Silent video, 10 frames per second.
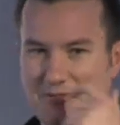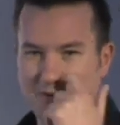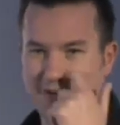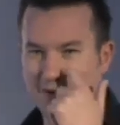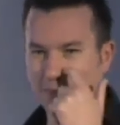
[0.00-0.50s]
a
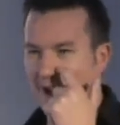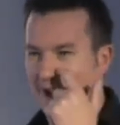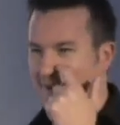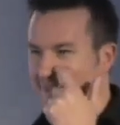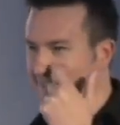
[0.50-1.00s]
few.
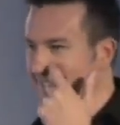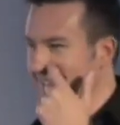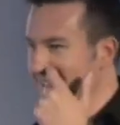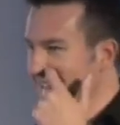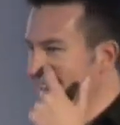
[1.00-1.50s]
Wow.
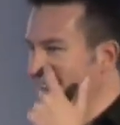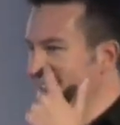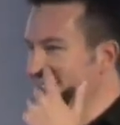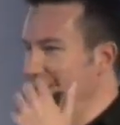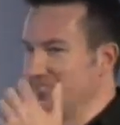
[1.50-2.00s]
I
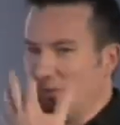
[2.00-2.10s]
didn't know there was